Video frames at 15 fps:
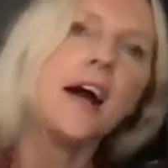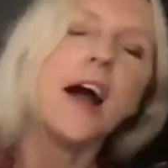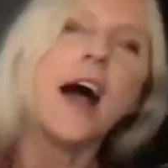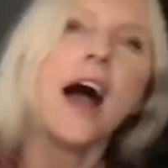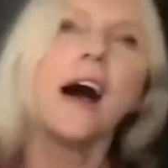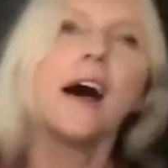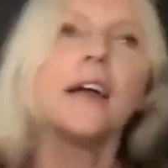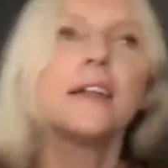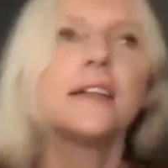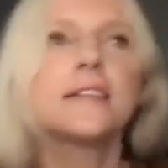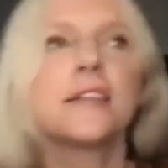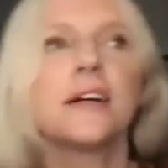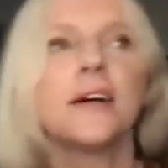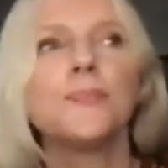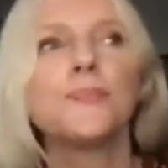
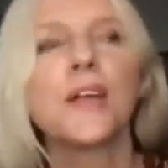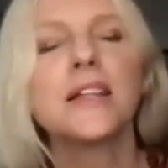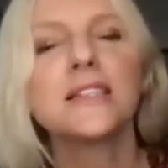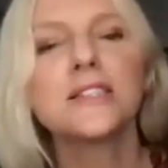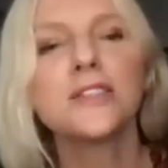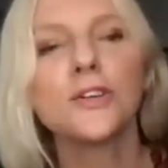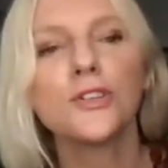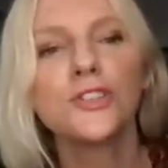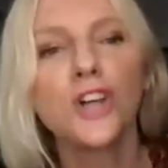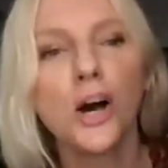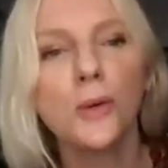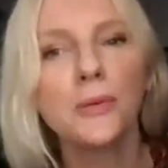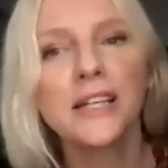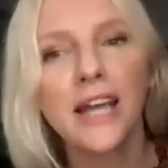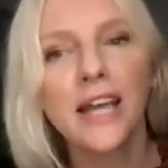and so Tom
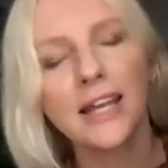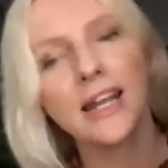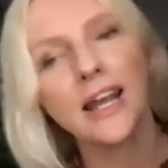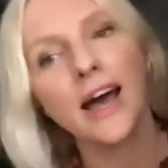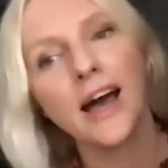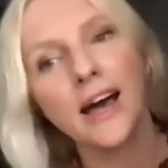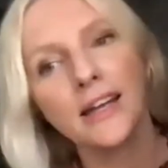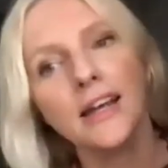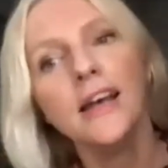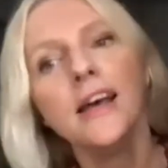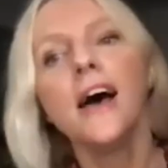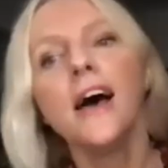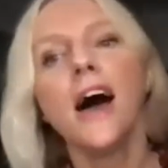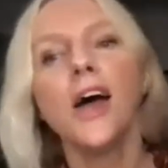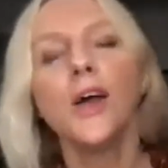and Katie had
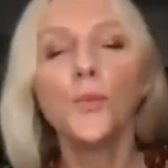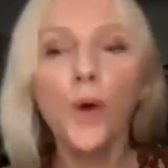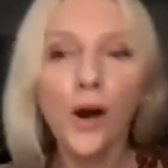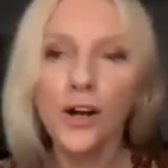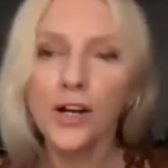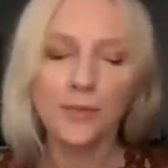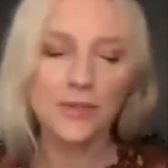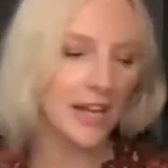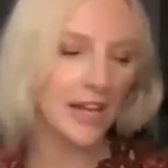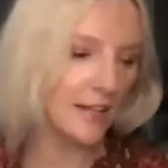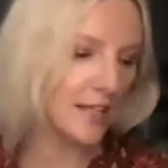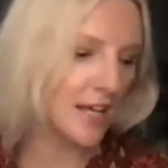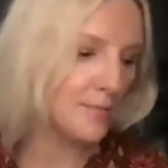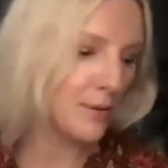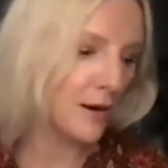a welcome to
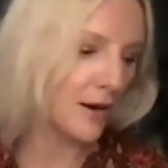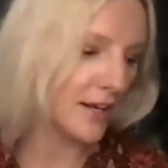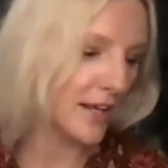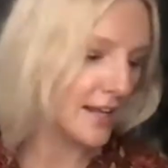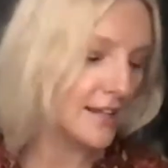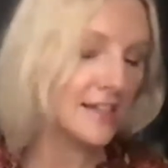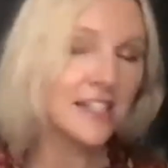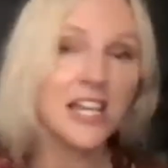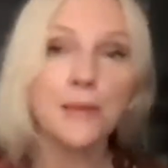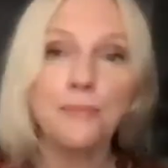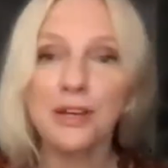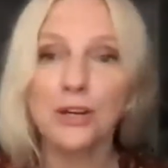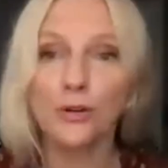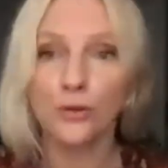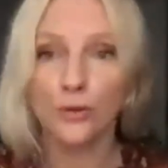LA party in
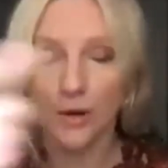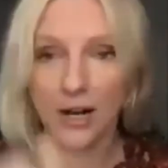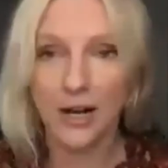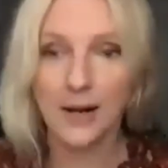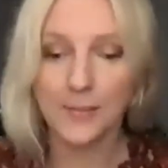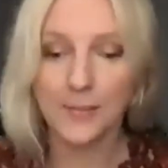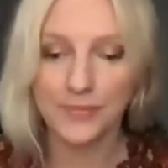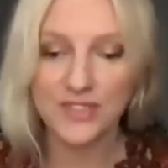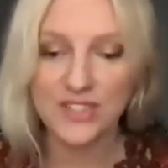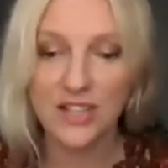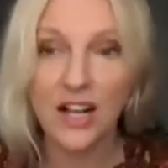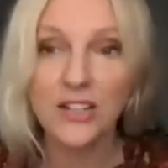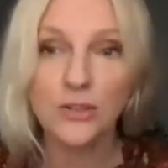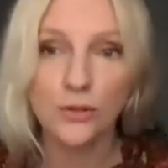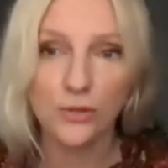typical
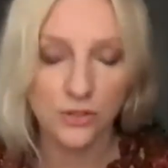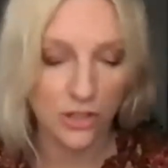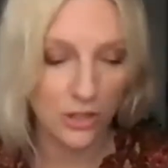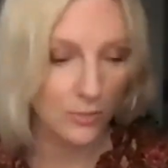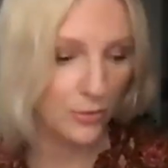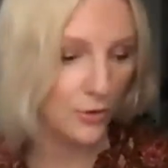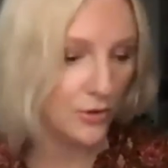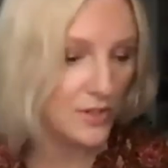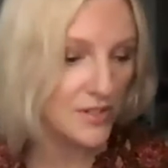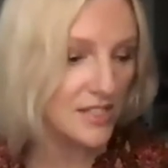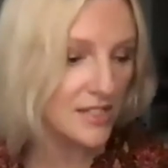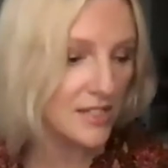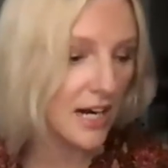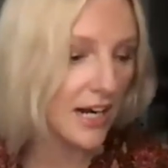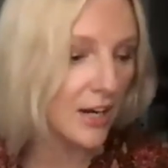subtle Tom Cruise
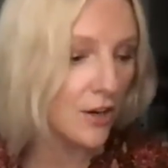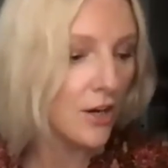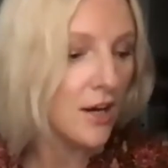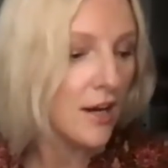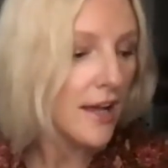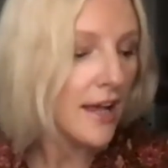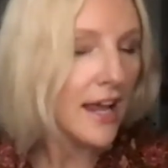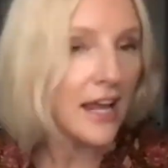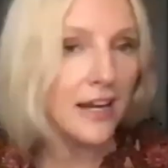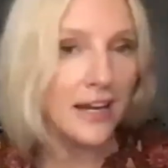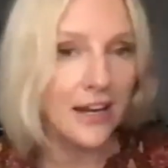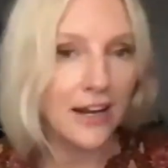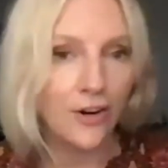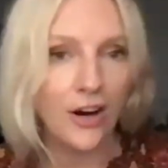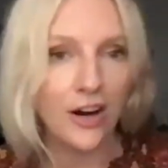style in an
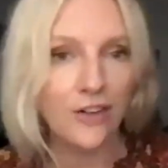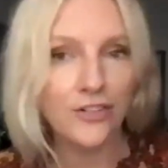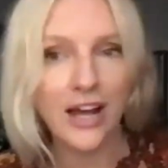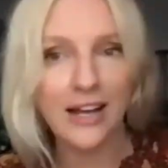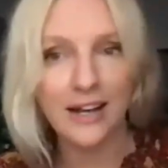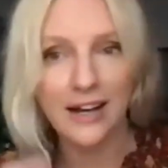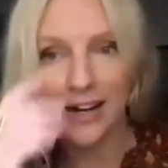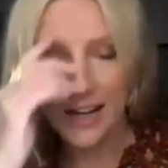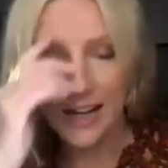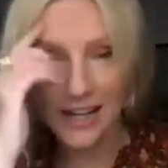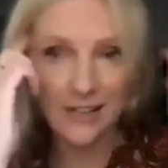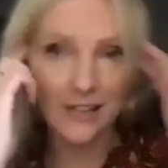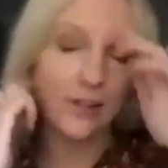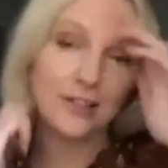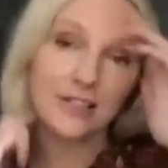aircraft hangar in
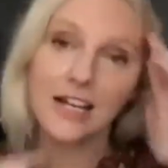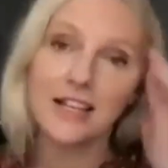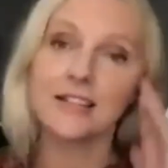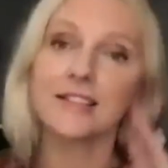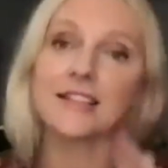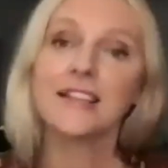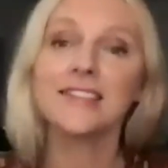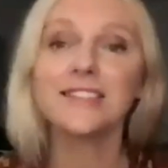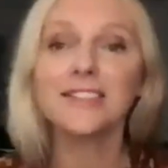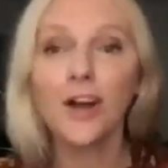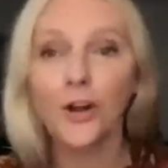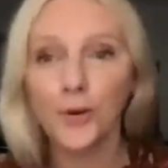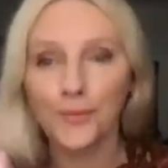Los Angeles. And so